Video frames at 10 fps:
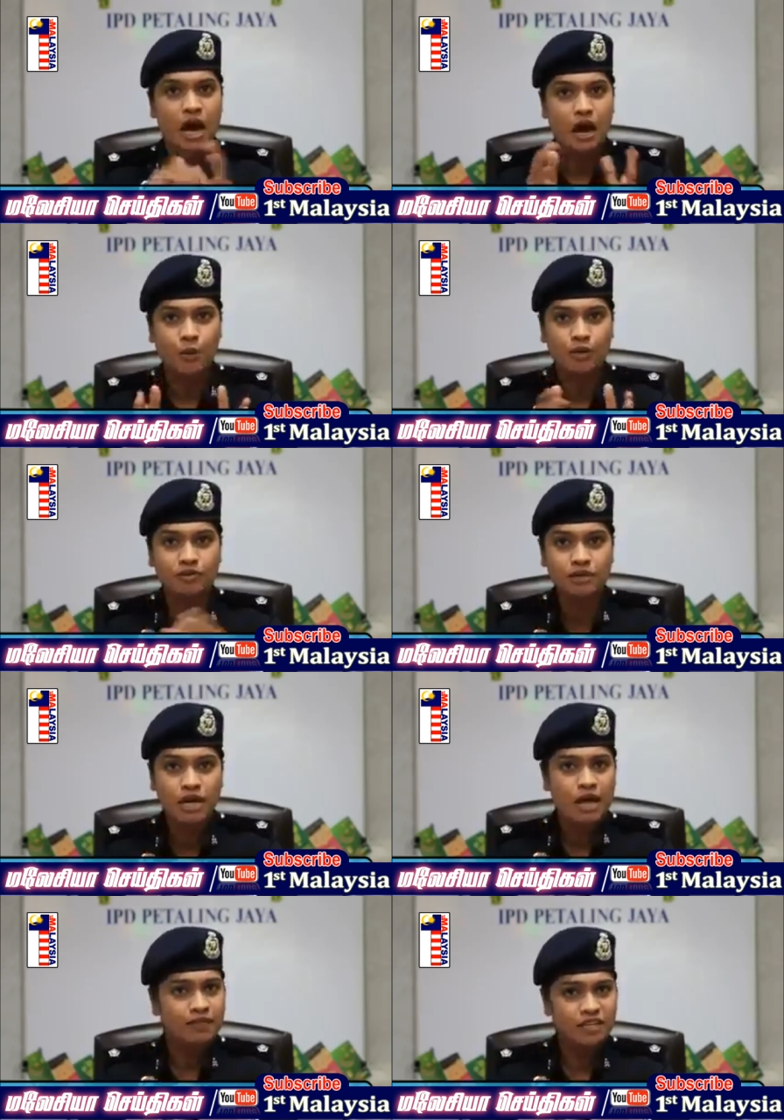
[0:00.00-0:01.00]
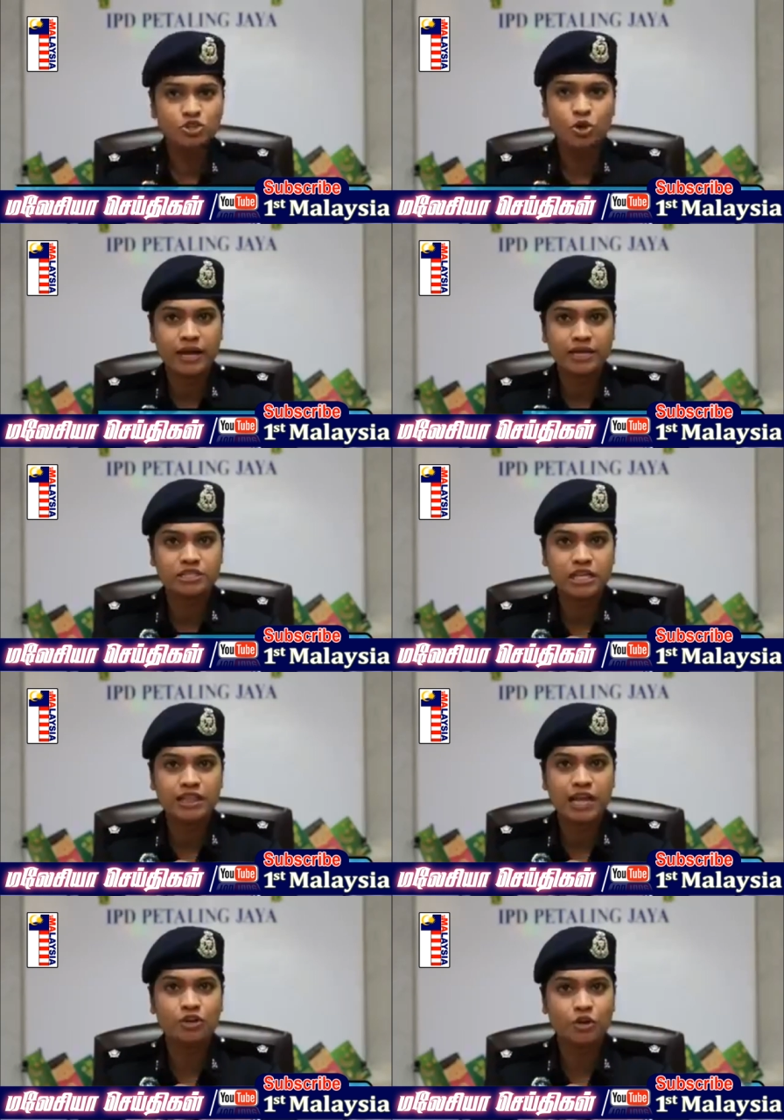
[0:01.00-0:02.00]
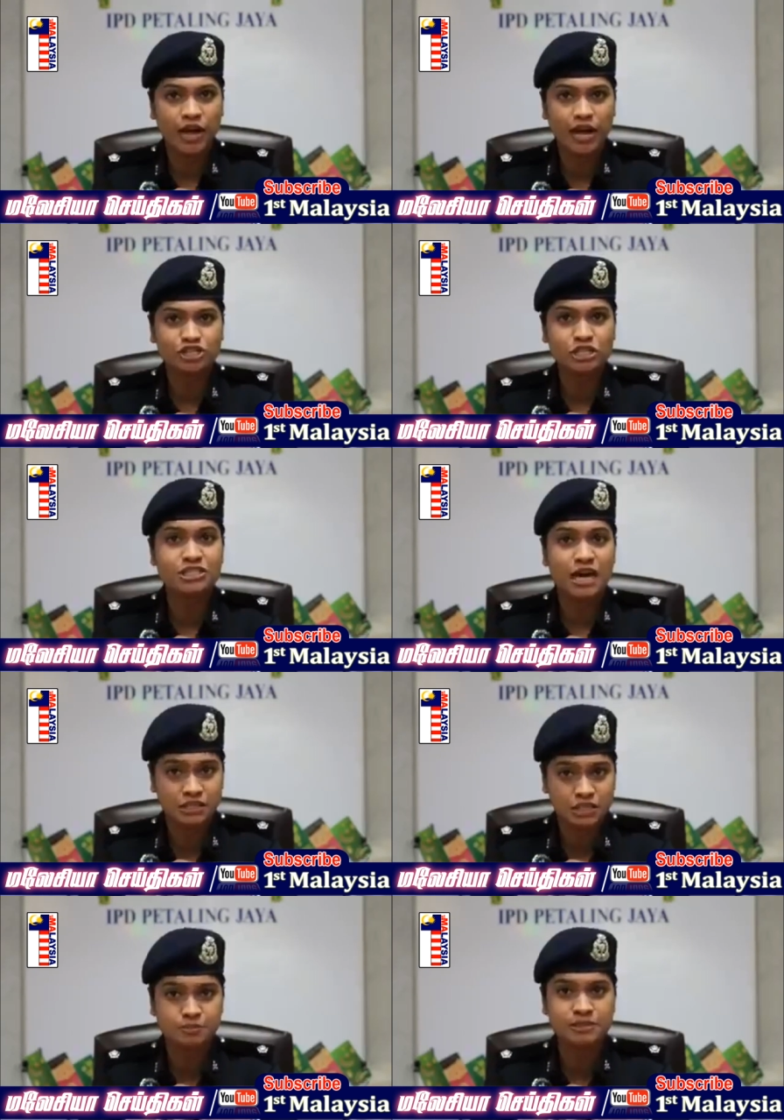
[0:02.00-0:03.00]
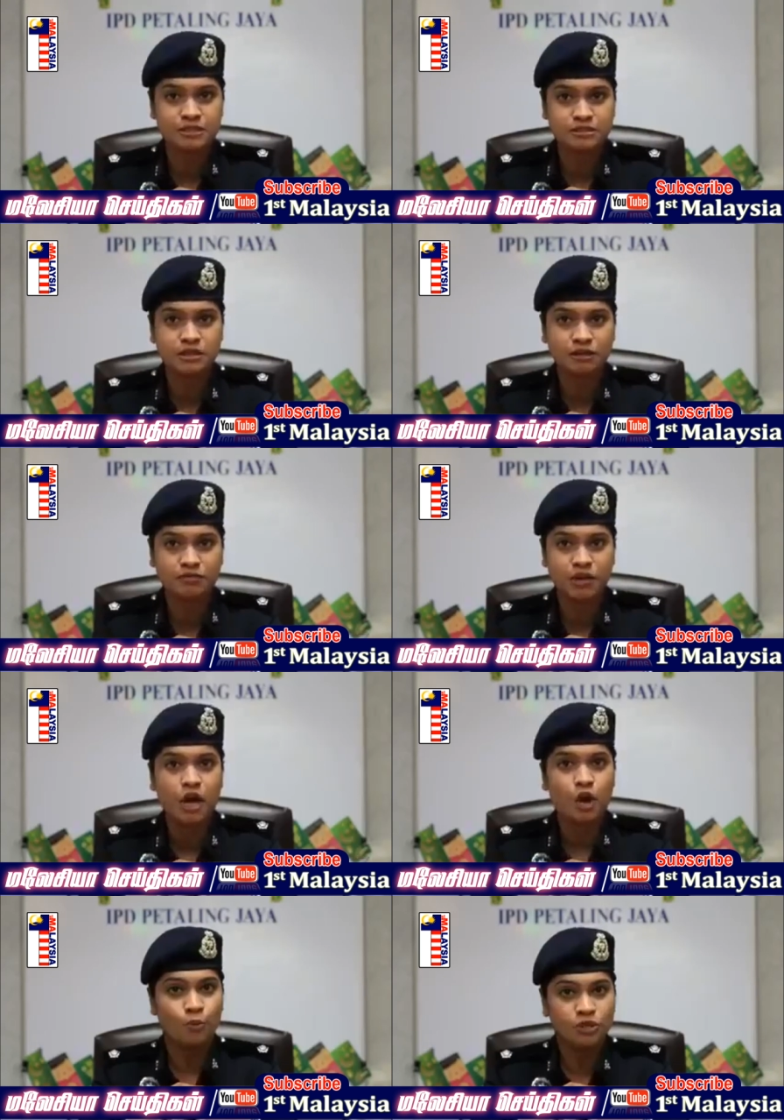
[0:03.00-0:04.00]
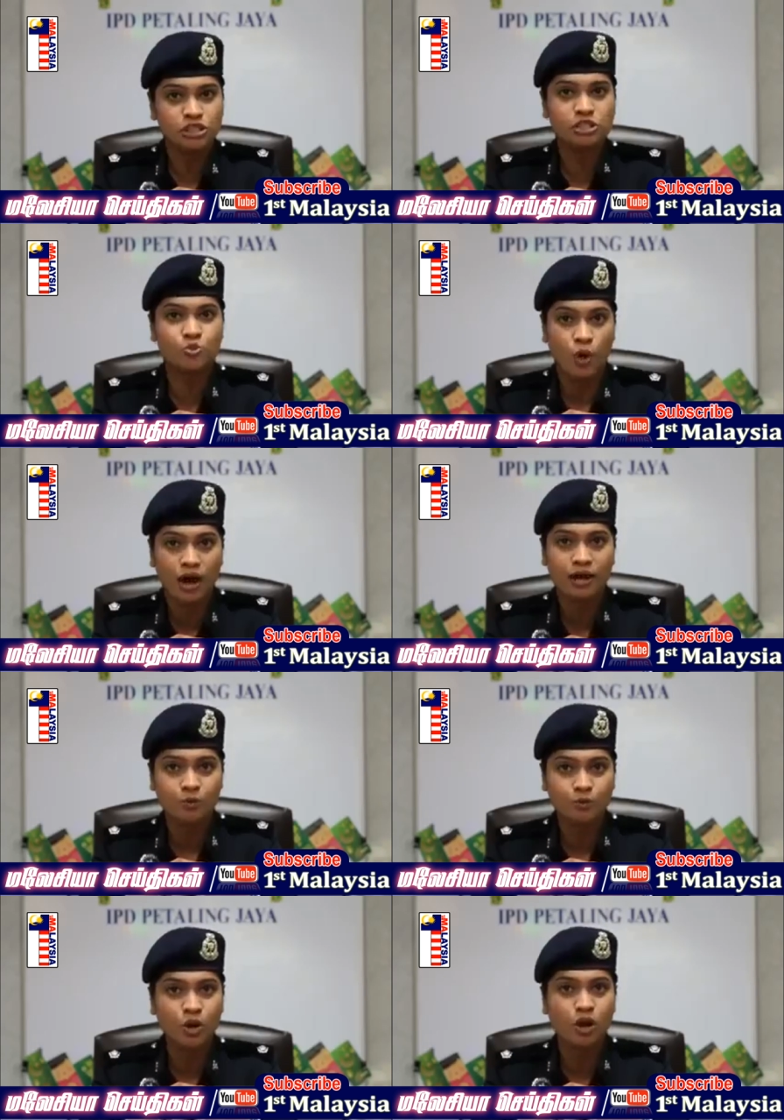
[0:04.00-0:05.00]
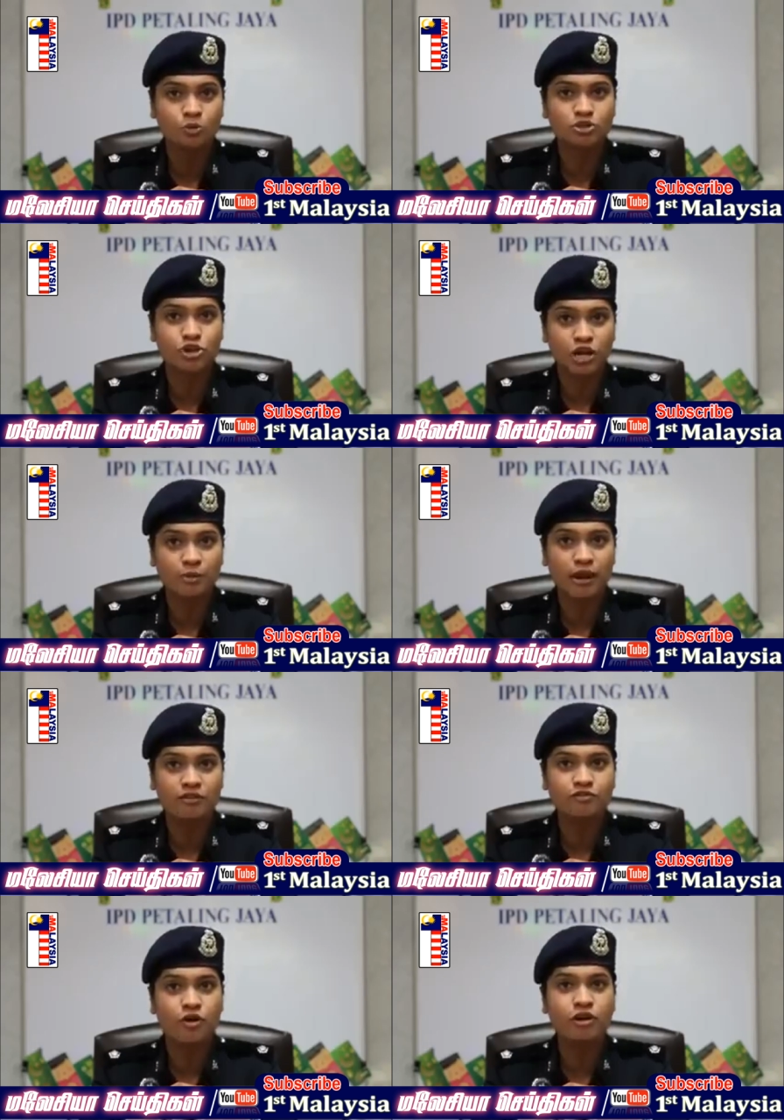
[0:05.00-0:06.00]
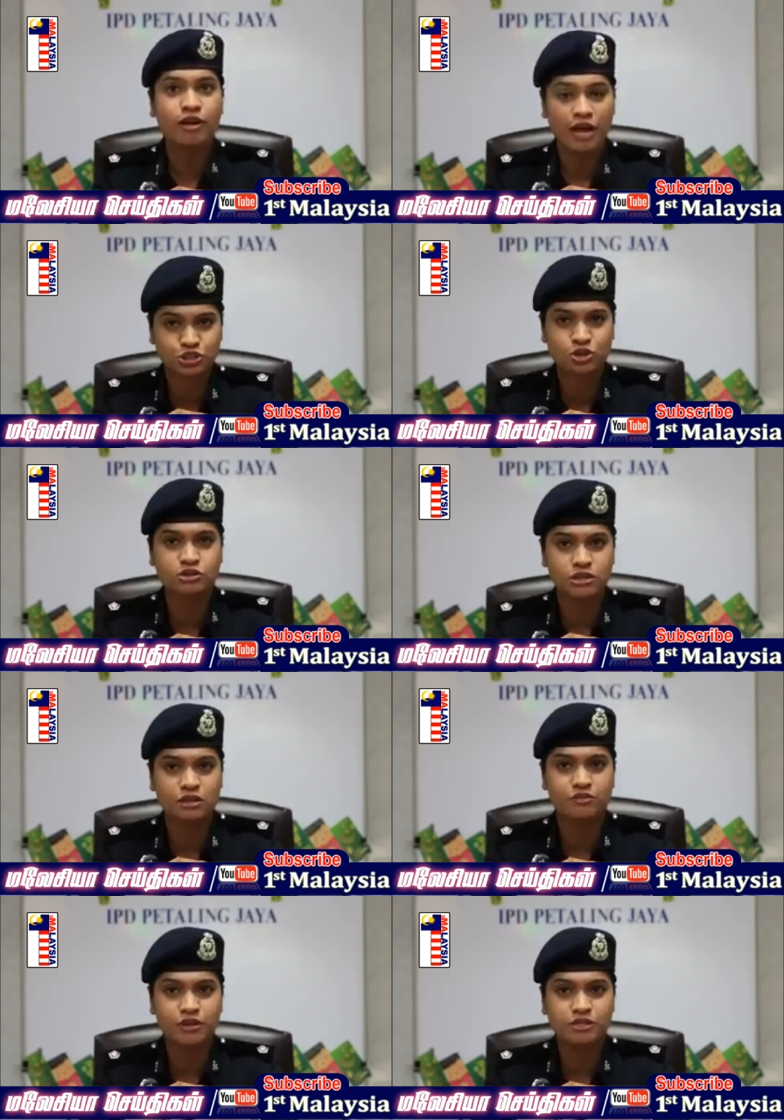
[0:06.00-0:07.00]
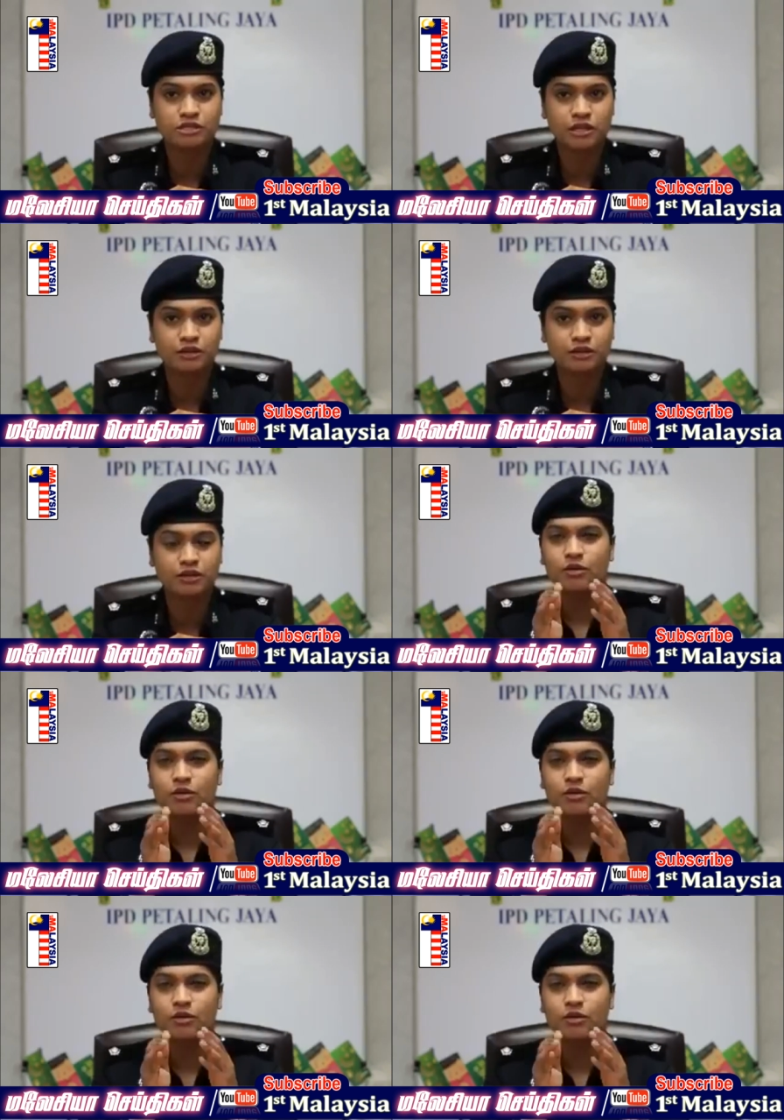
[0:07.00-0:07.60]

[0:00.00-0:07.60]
However, there's no guarantee that your cash is 100% safe, which is why we always recommend for cash on delivery instead.